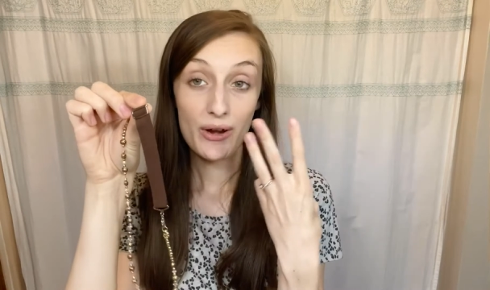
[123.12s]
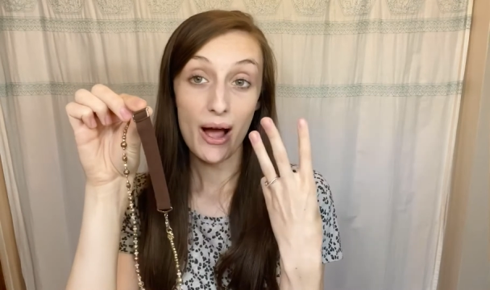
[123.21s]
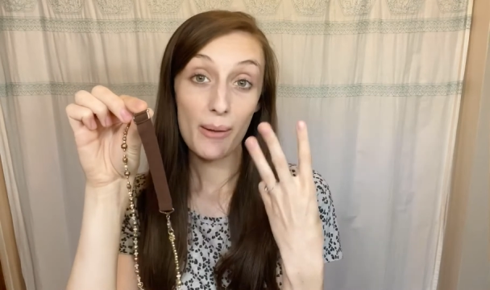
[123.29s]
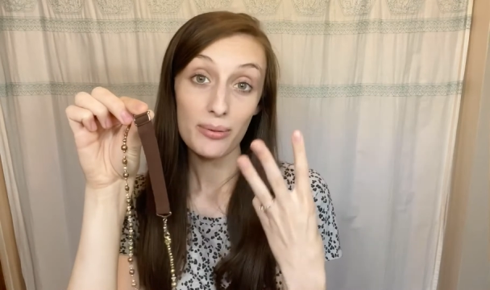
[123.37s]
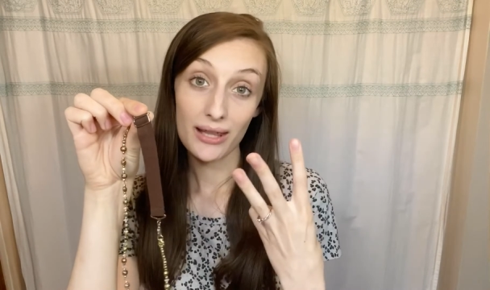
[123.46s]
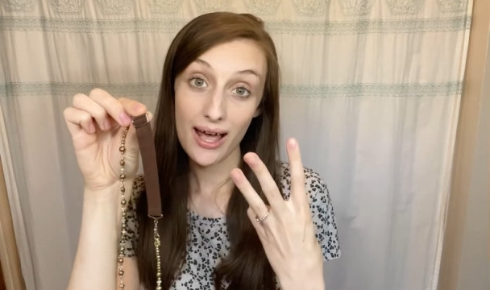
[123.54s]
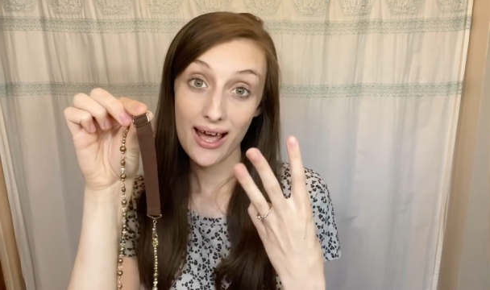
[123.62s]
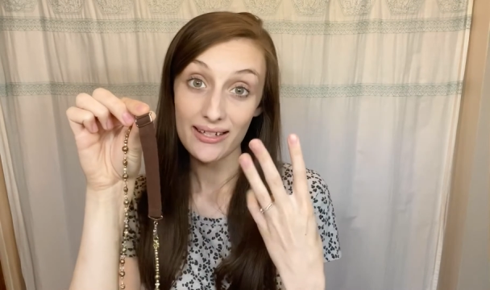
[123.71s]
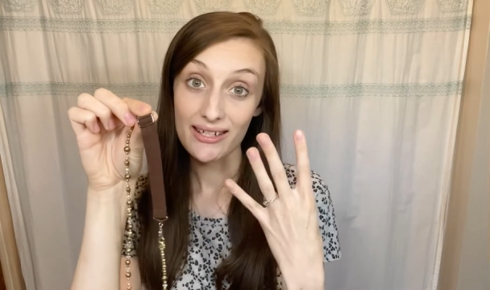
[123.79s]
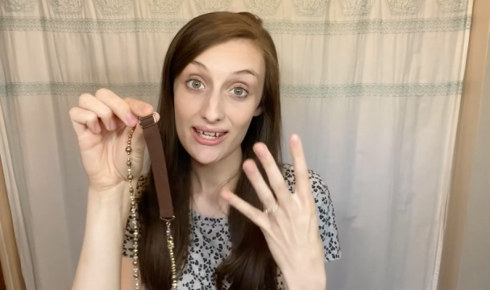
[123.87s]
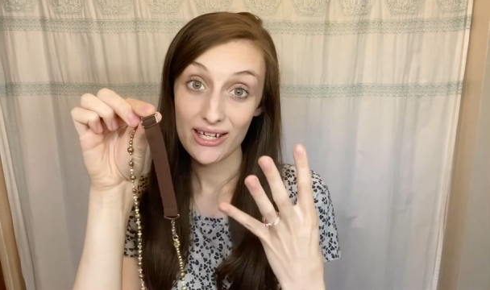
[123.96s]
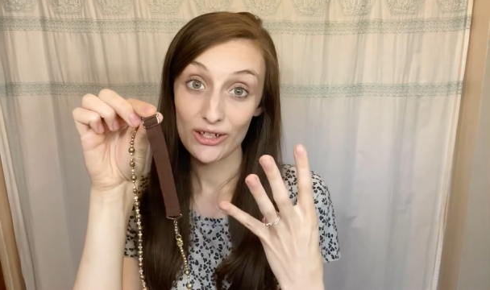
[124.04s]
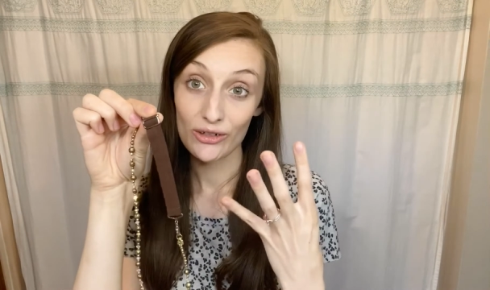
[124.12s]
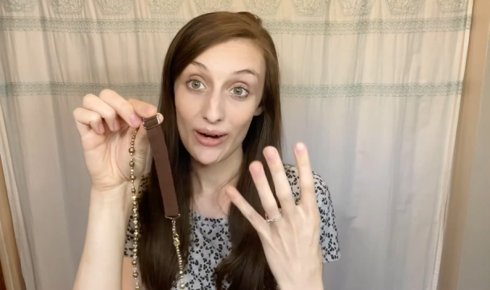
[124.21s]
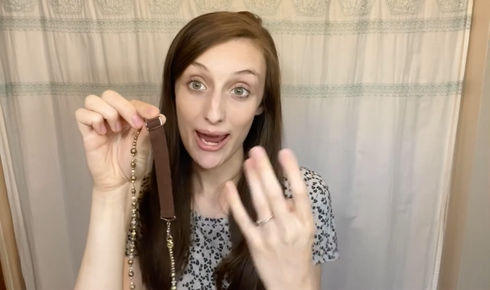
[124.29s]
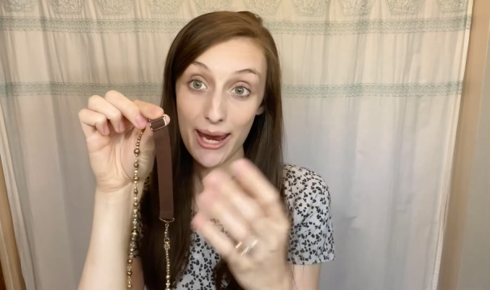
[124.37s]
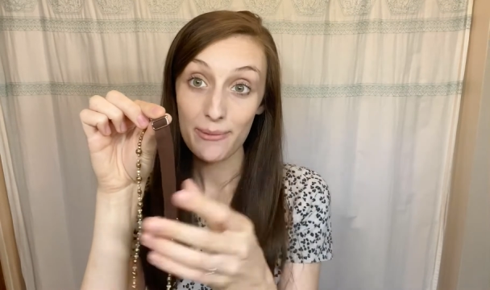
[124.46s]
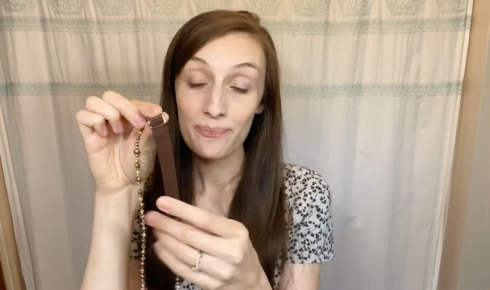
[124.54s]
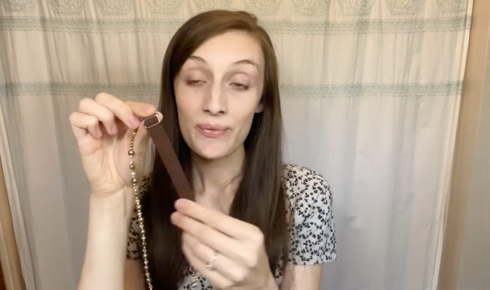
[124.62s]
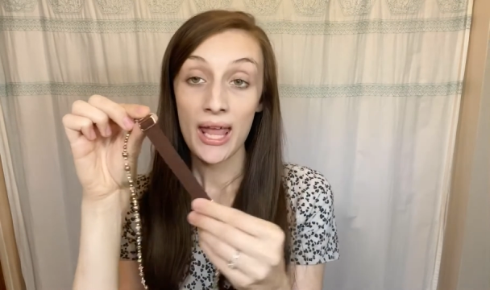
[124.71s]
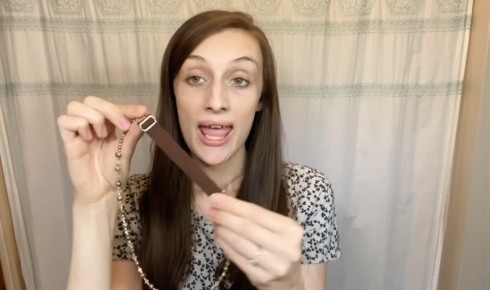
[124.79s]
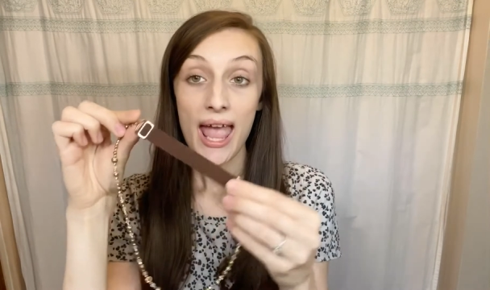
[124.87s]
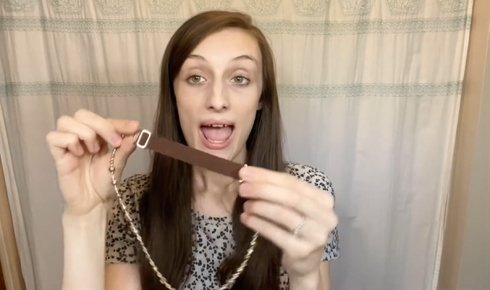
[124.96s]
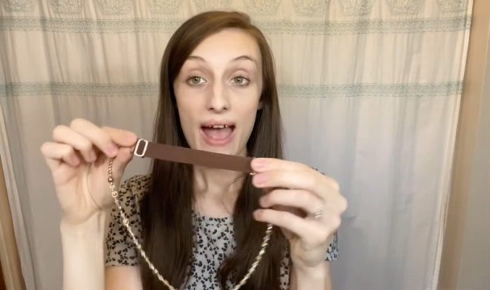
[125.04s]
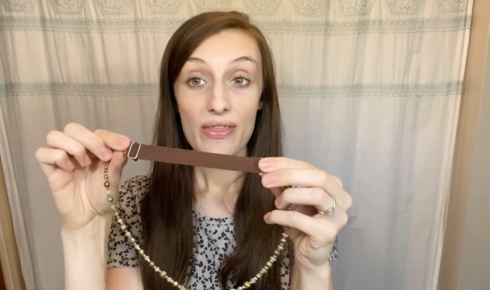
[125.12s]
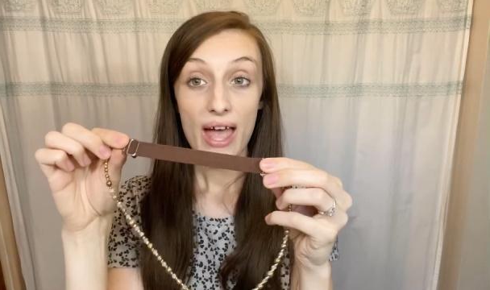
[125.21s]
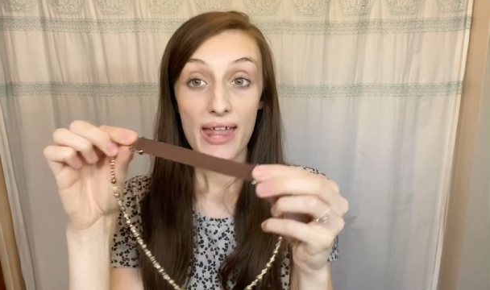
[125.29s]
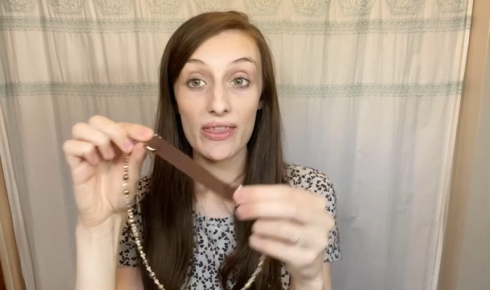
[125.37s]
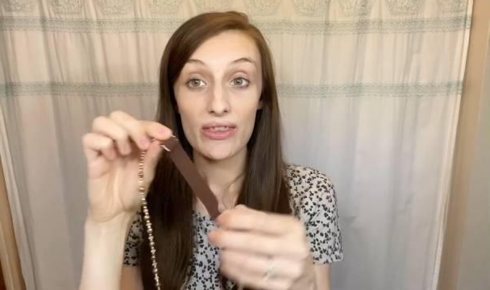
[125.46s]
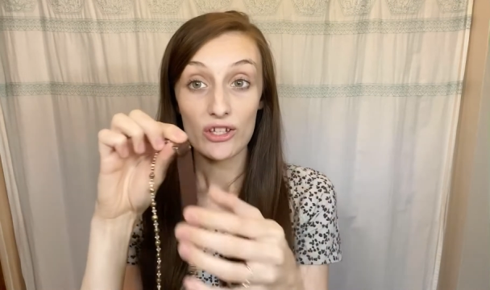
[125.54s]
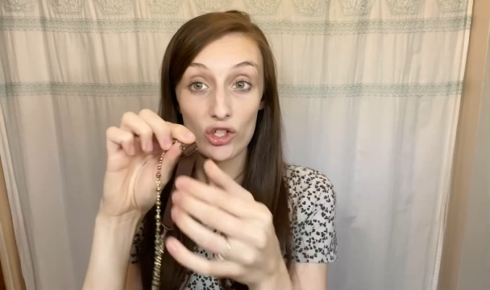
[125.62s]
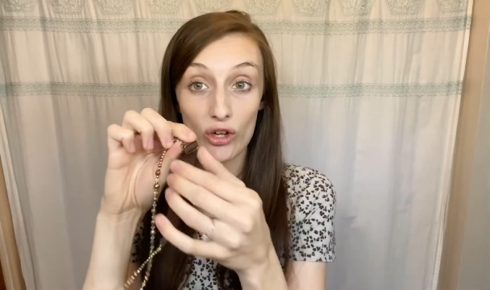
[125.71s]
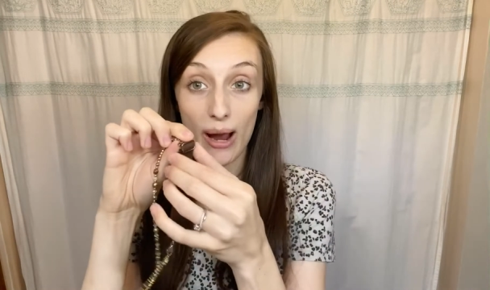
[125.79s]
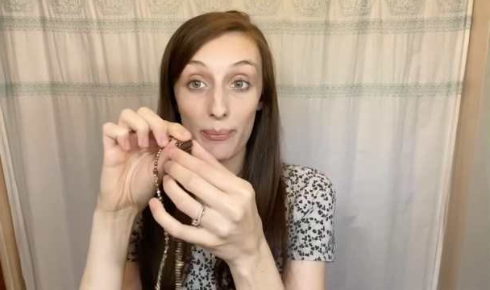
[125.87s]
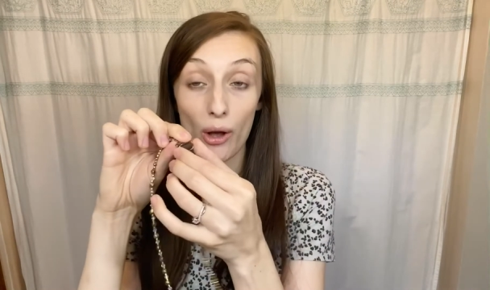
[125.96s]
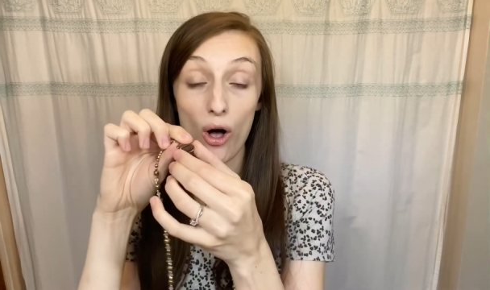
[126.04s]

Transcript: a blonde, and a gray. And then the strap